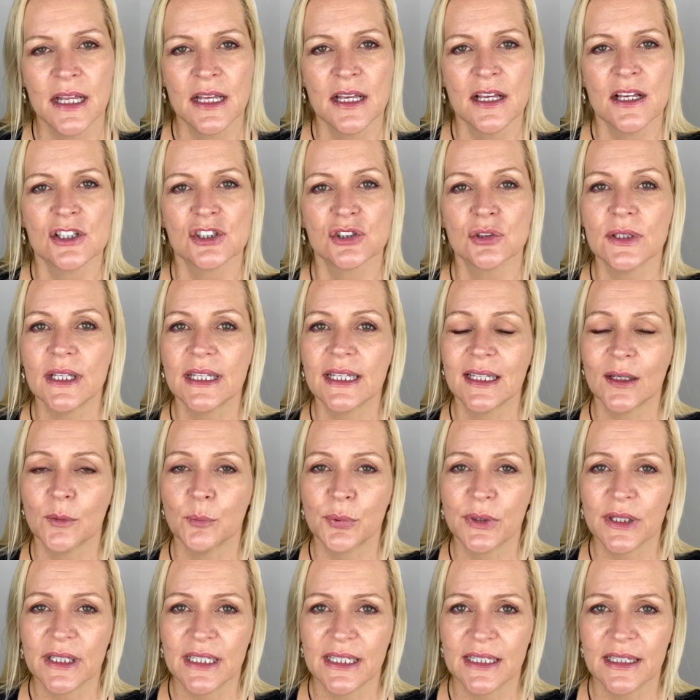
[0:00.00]
so they can
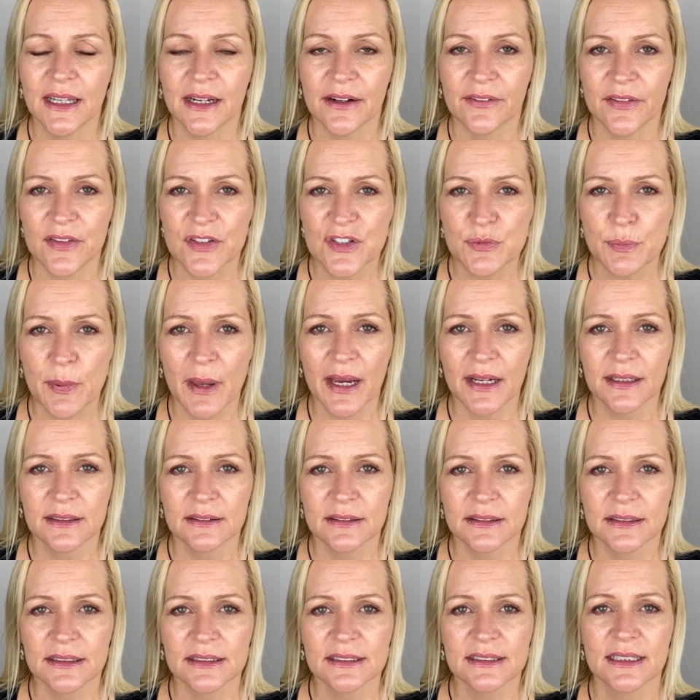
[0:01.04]
bring in their
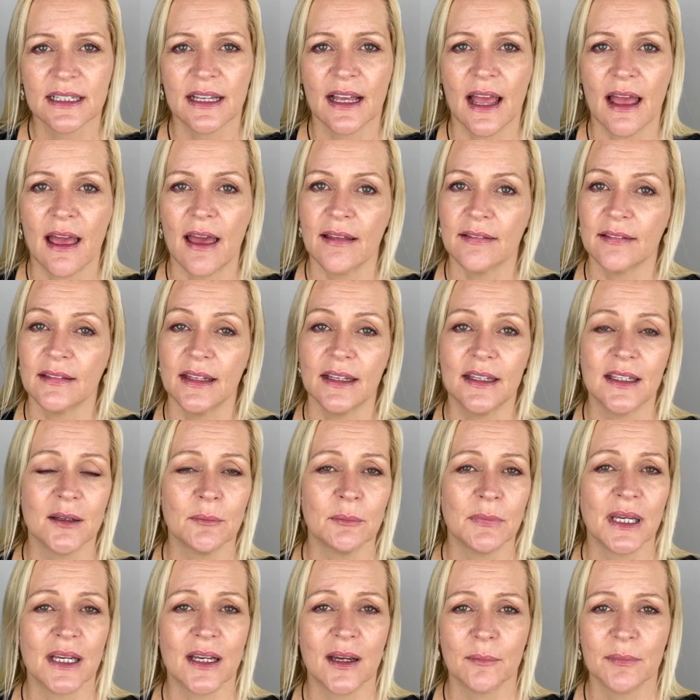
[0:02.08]
inspectors and they can
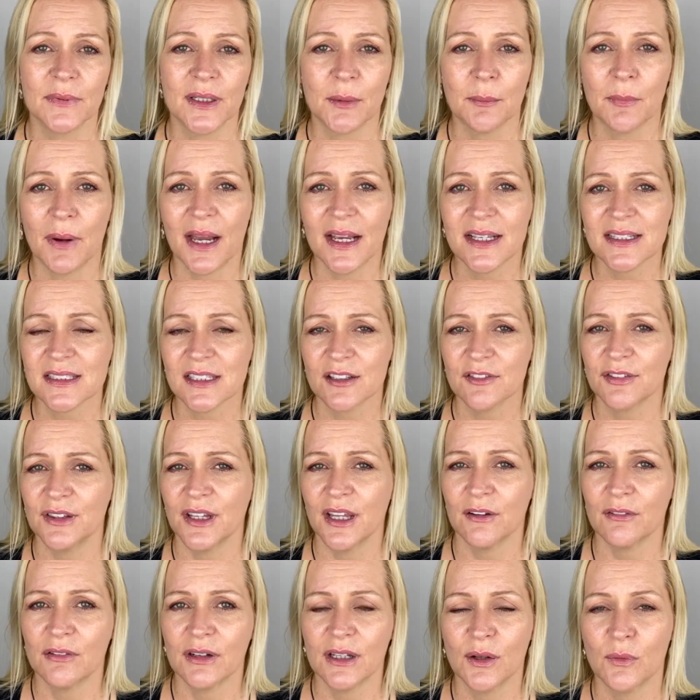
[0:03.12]
make up their minds if
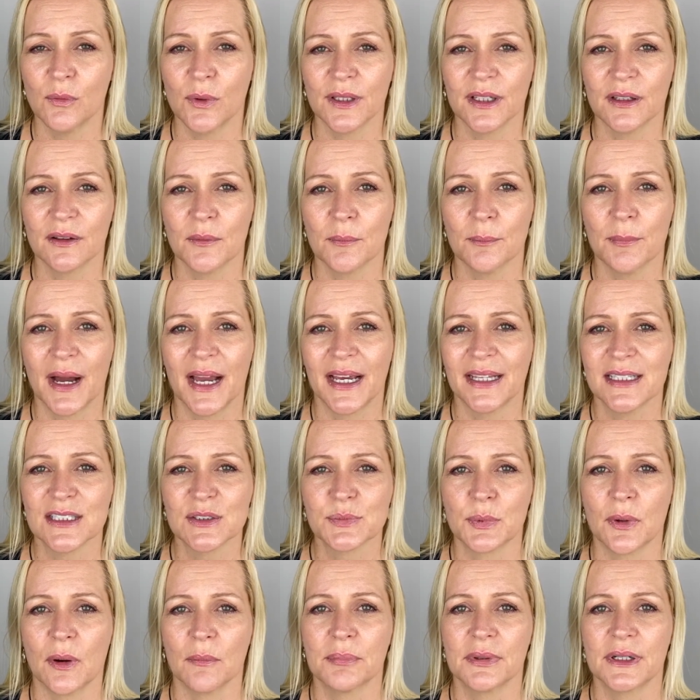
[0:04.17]
they really want to buy this
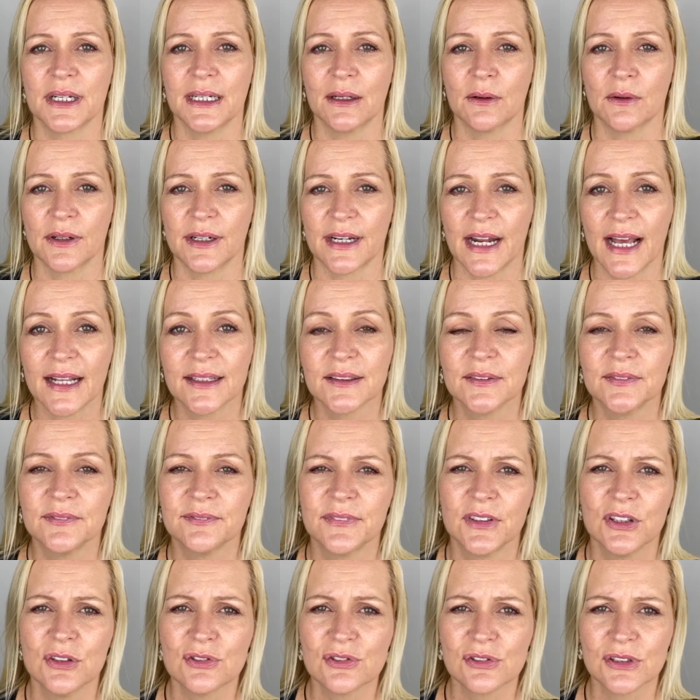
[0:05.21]
property or not.
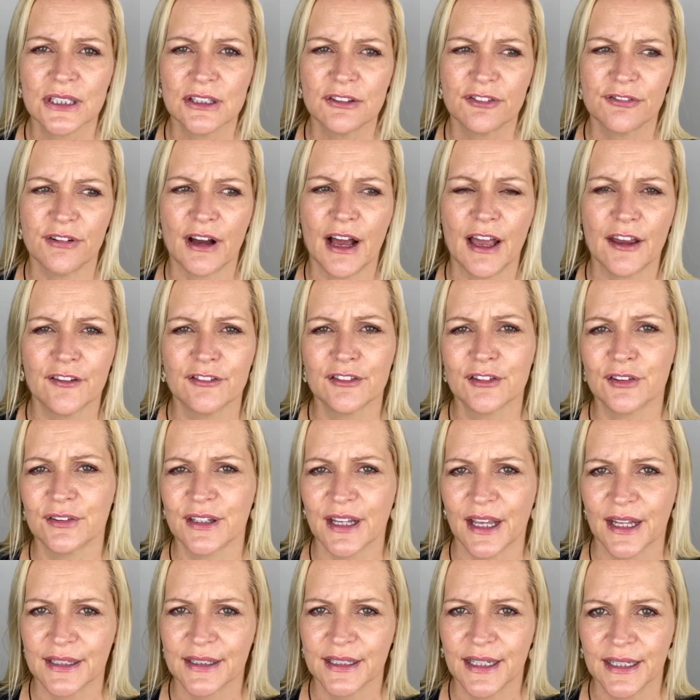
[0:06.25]
Usually 5 to
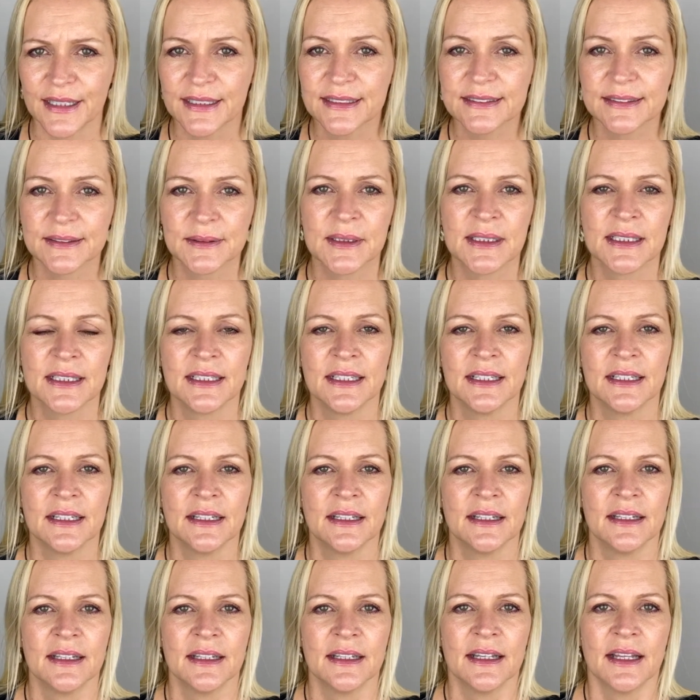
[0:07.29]
10 days.
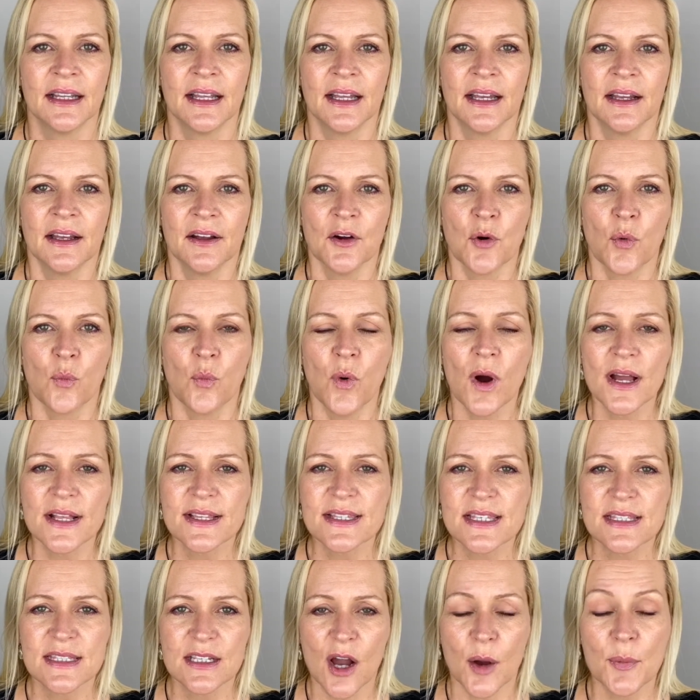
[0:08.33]
Once
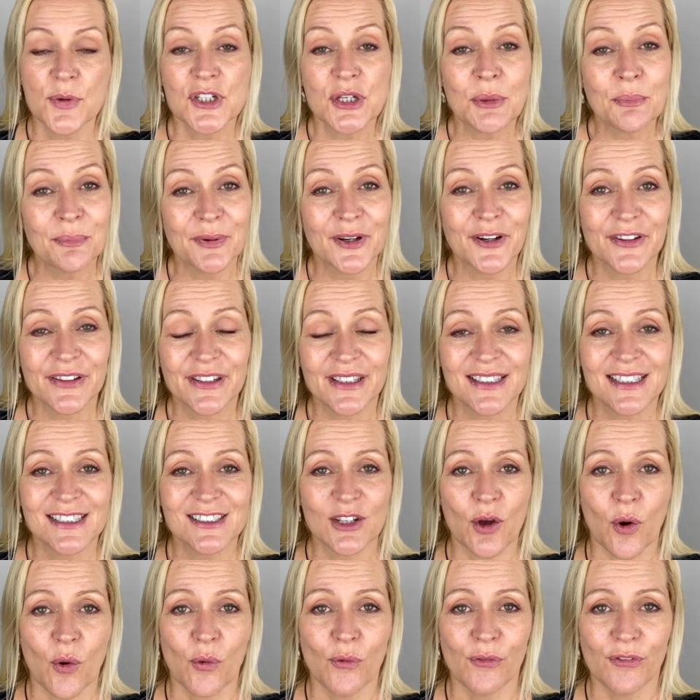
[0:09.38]
the option period is
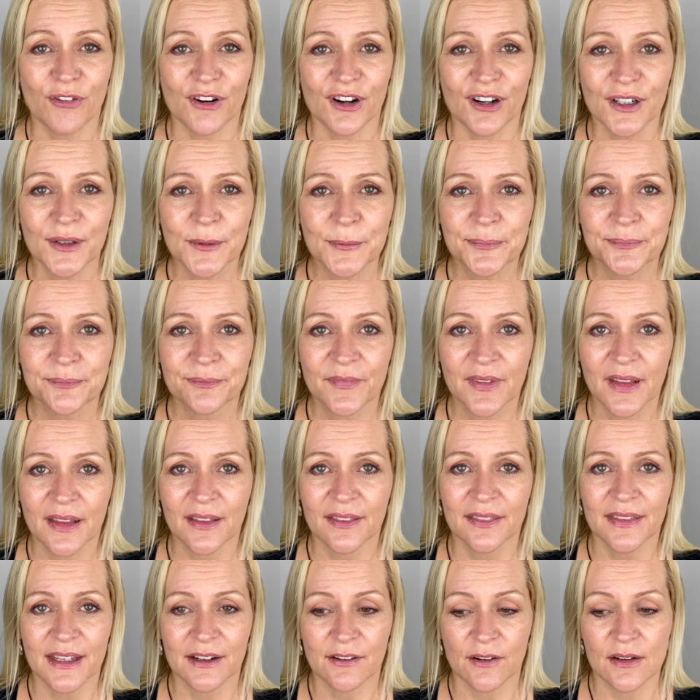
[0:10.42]
over,
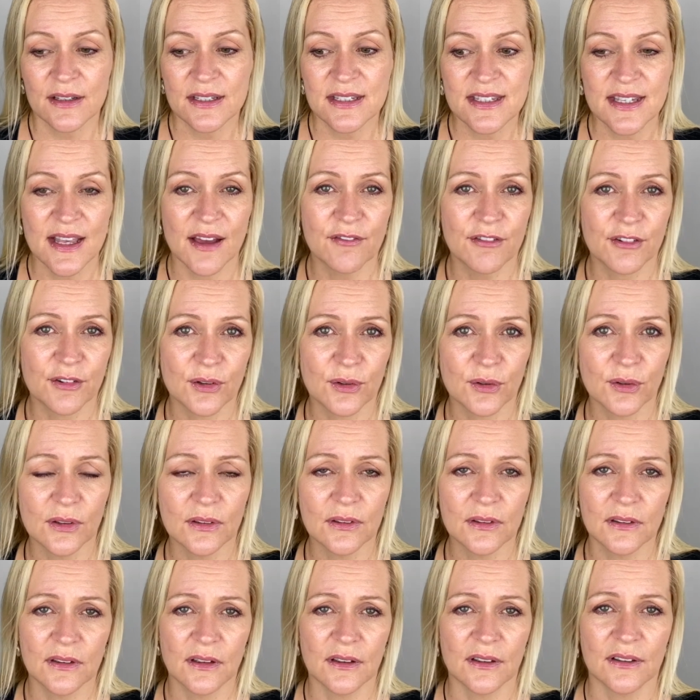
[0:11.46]
there are
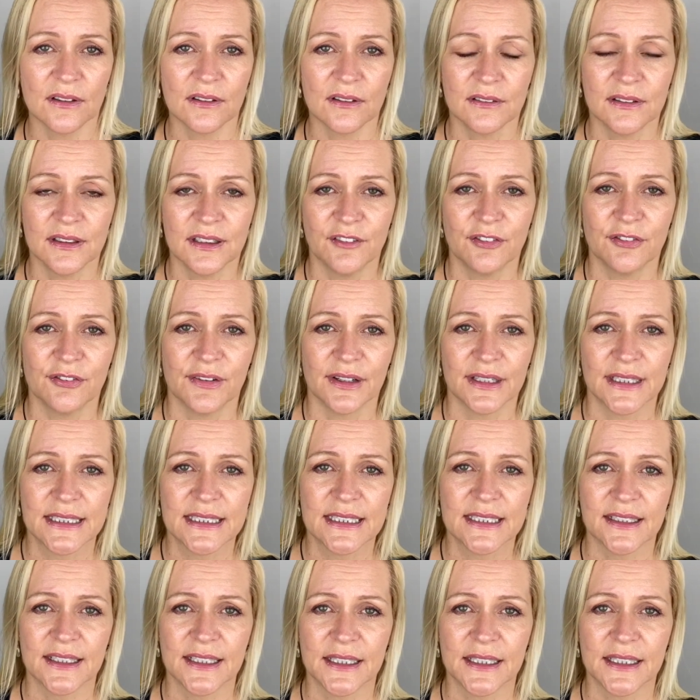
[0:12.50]
several different